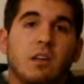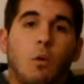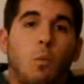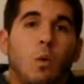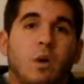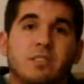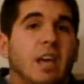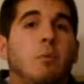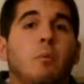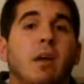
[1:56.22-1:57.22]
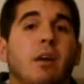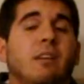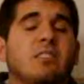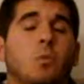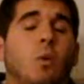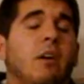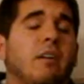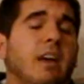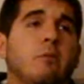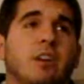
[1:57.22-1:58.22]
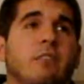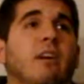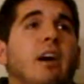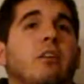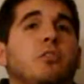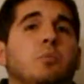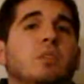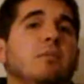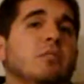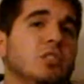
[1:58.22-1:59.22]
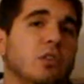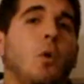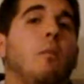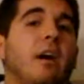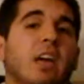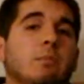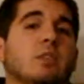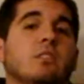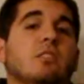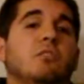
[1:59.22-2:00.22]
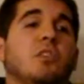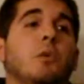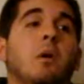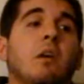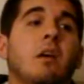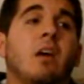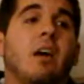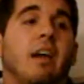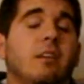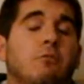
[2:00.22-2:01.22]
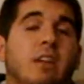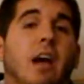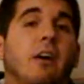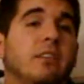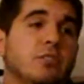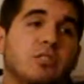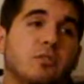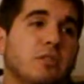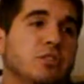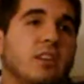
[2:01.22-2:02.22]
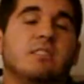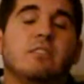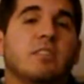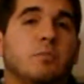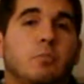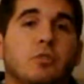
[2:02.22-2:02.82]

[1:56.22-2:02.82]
wasn't that prepared against the Wildcat, which I find hard to believe because you know what Miami is going to do. I think in reality, you just saw the Jets defense